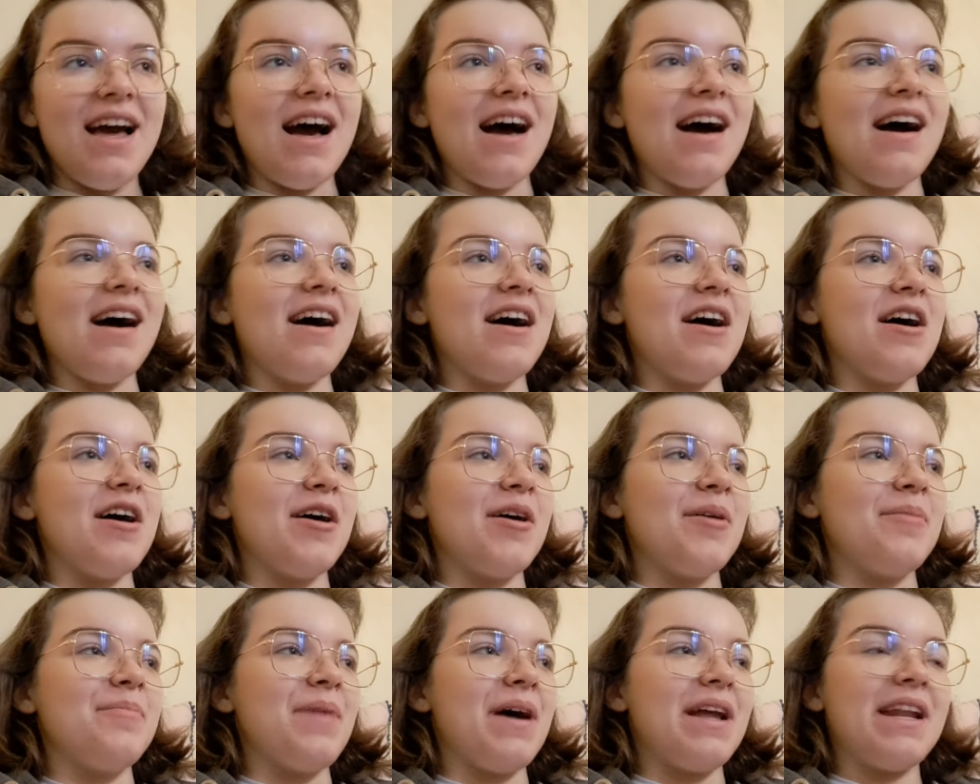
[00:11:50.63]

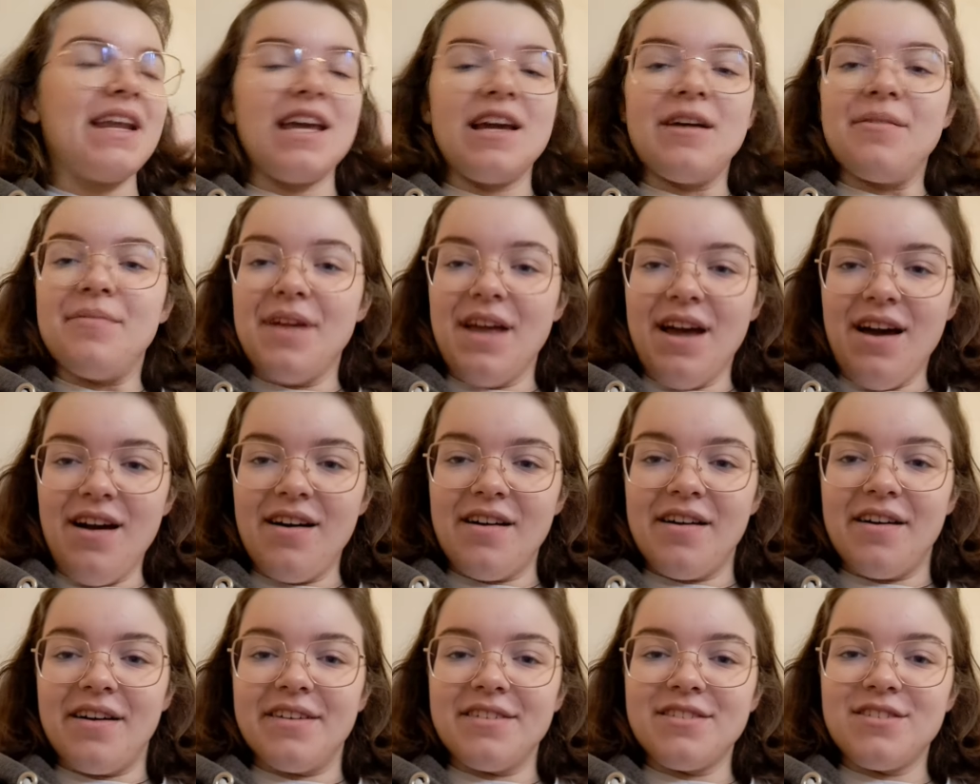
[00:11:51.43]
And here we
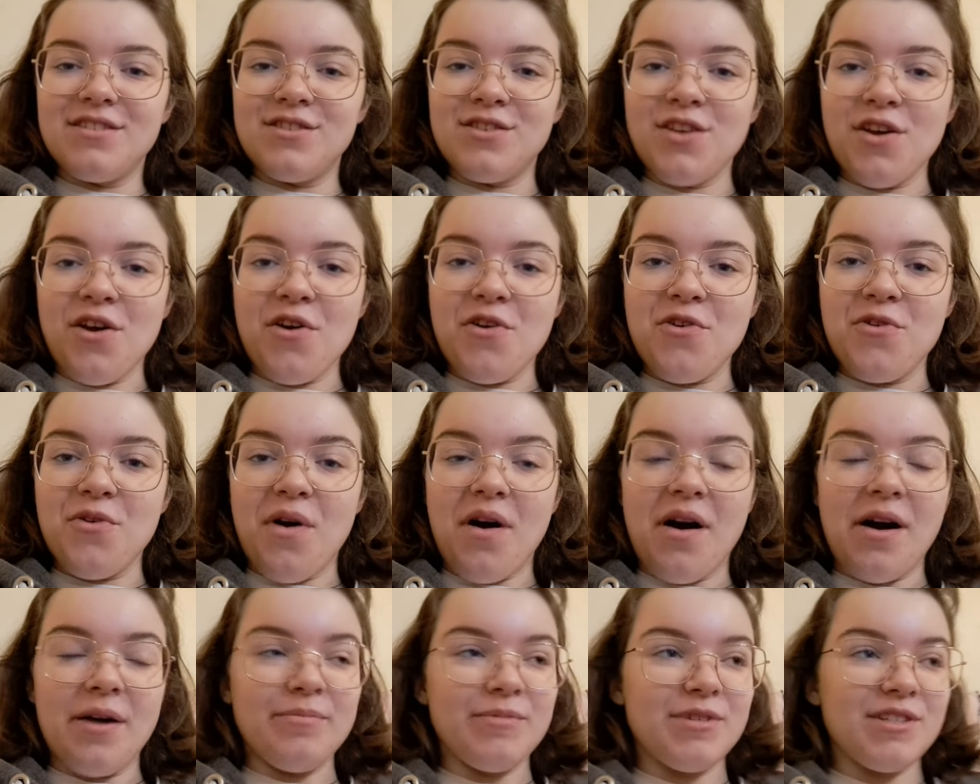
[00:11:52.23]
are. So
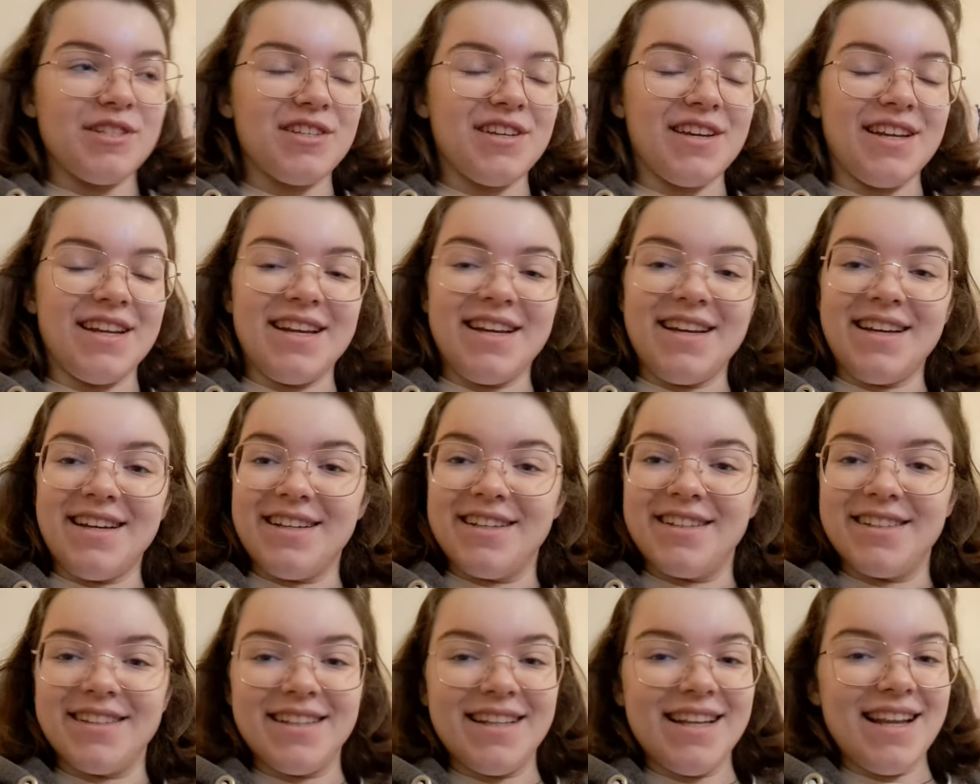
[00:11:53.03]
I'm just
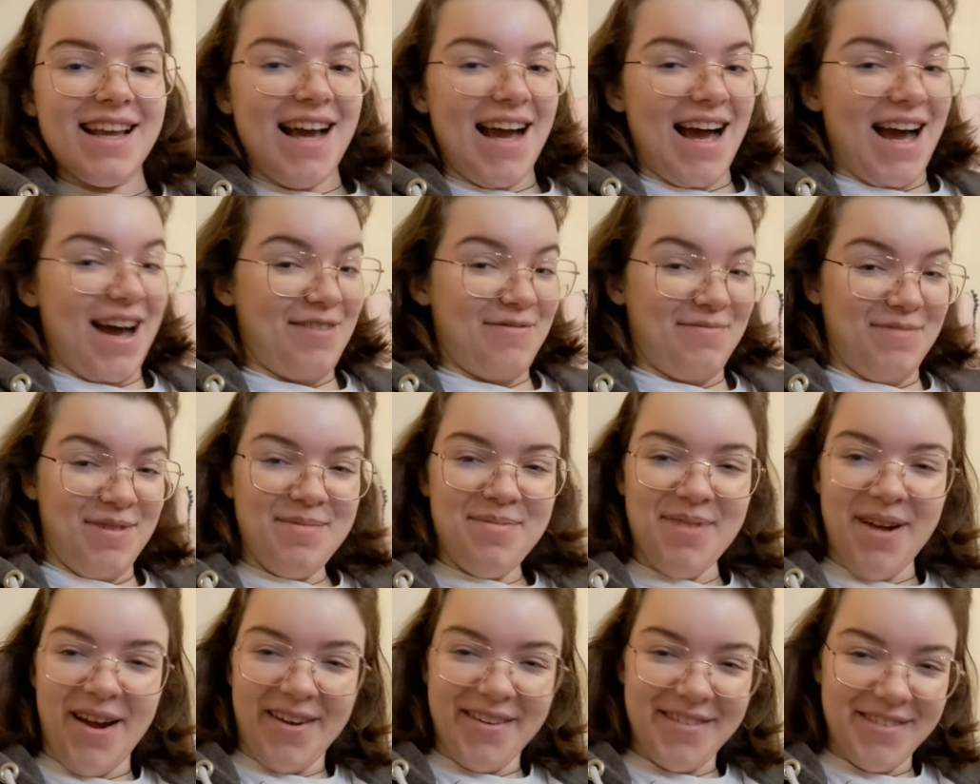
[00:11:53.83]
gonna have my
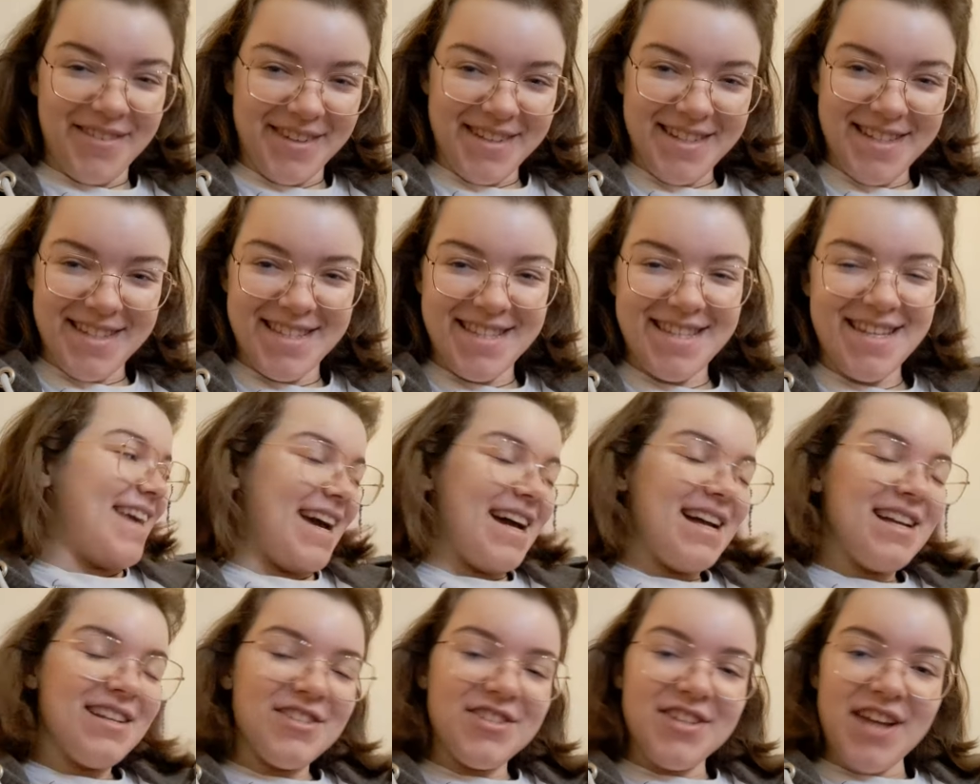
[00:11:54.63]
breakfast,
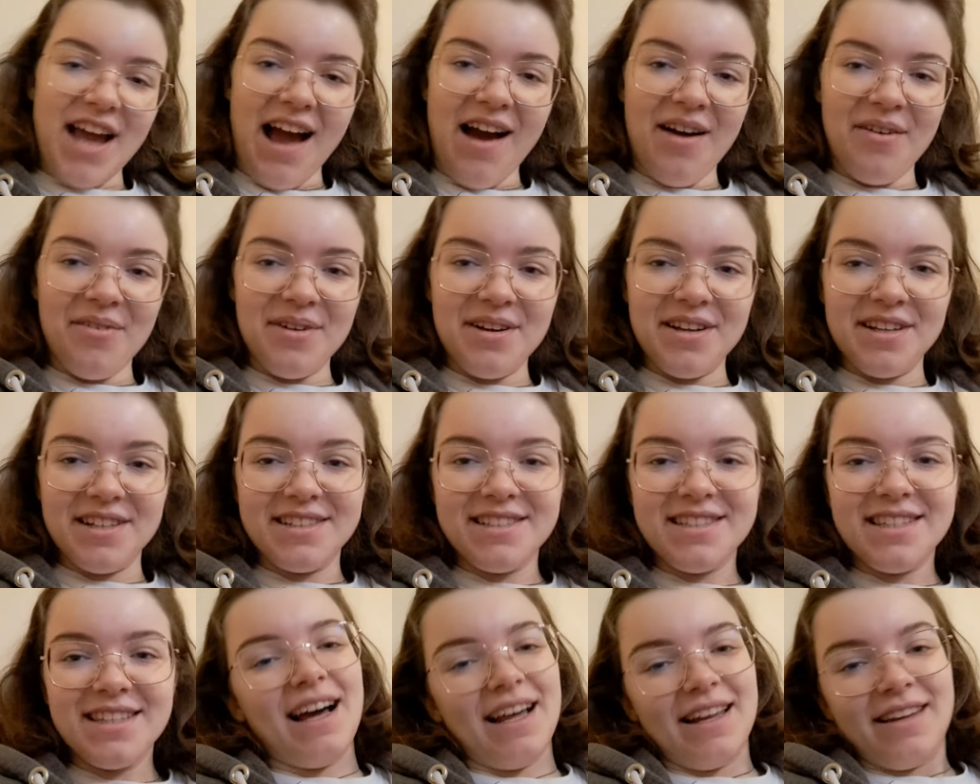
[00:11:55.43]
get
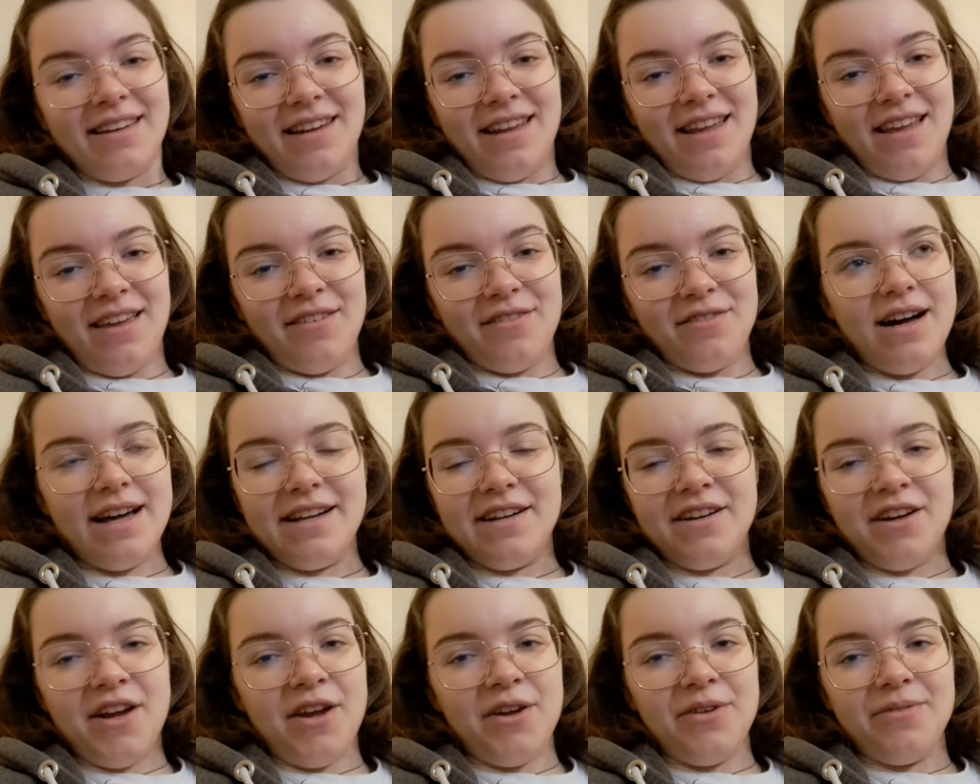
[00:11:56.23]
showered and leave. I
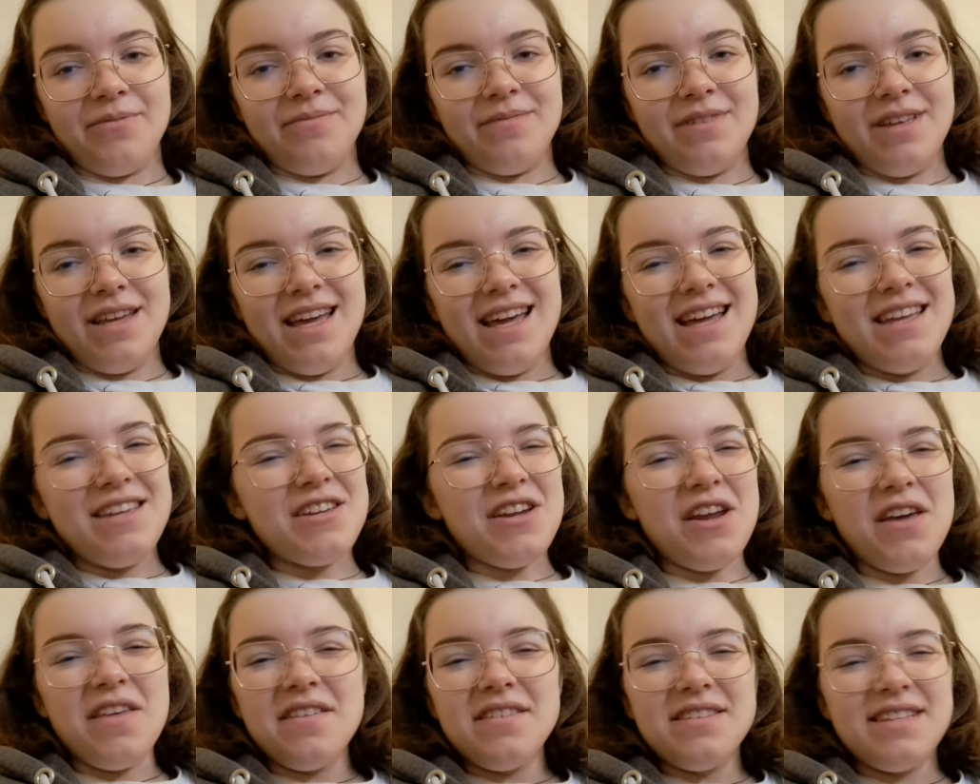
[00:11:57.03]
don't know.
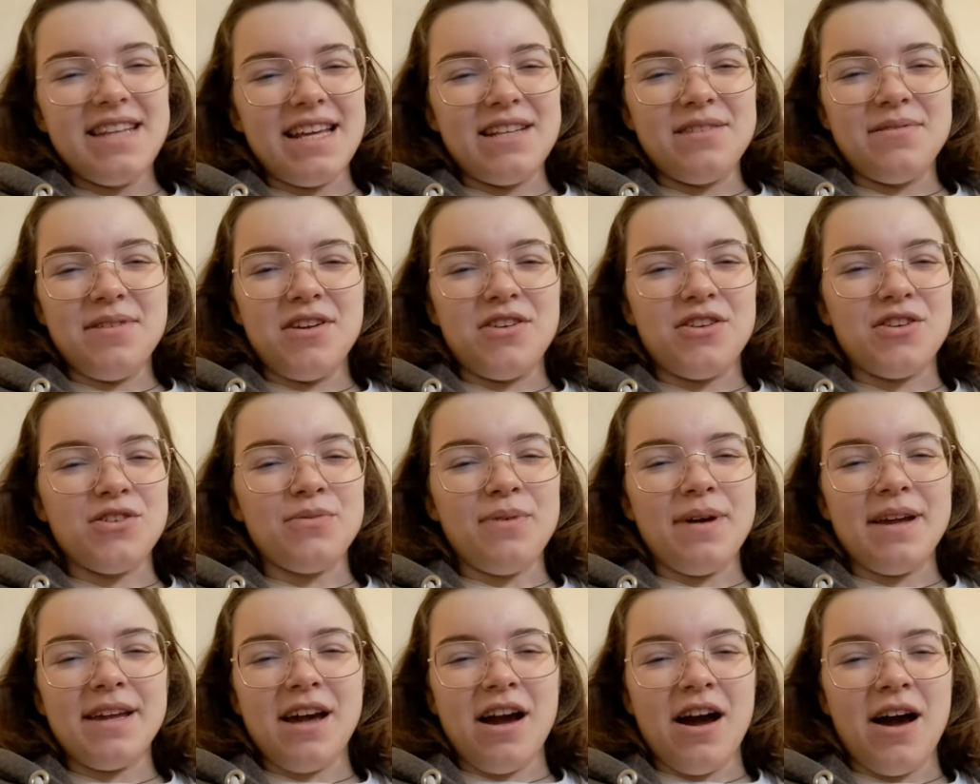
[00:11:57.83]
You know those days where you just
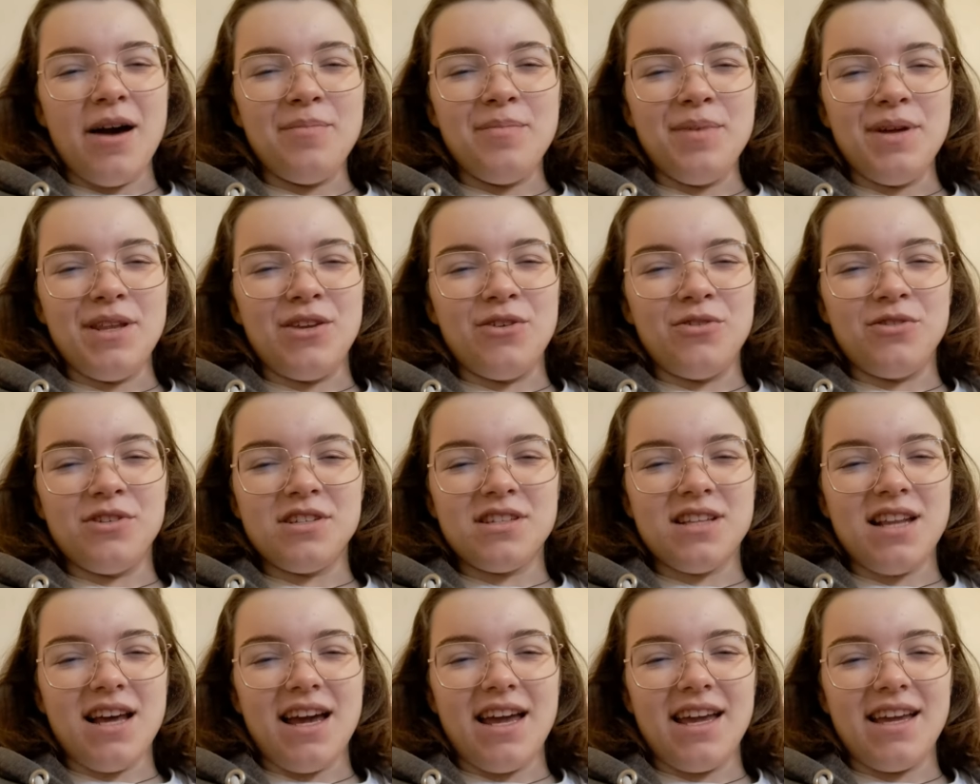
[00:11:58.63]
wake up and you're
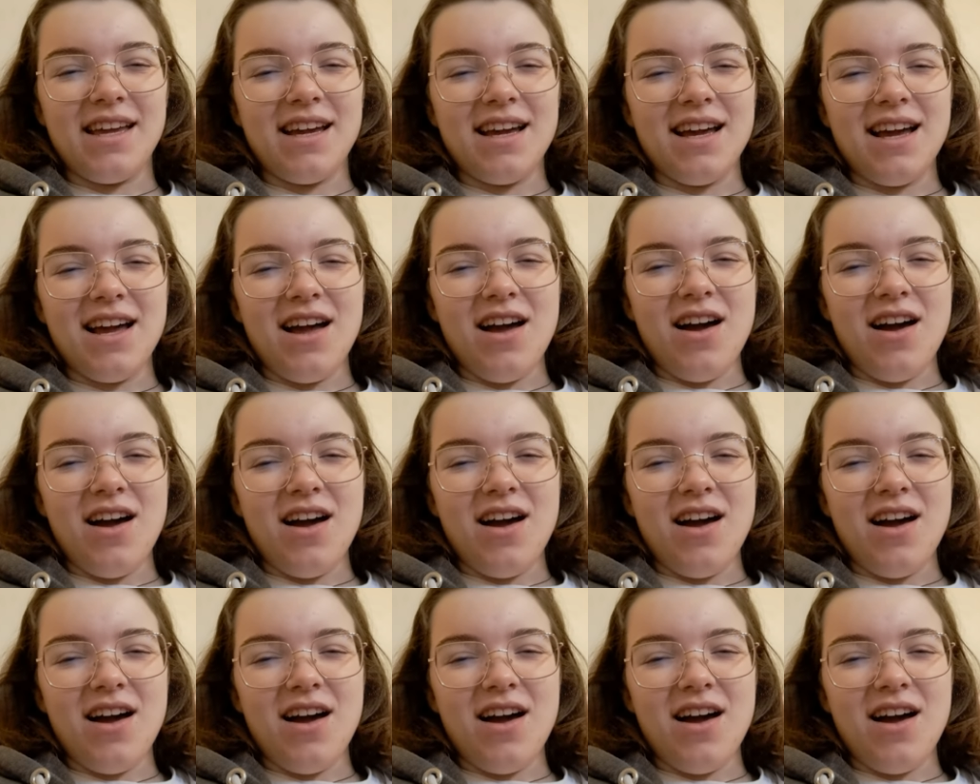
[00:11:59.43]
just like,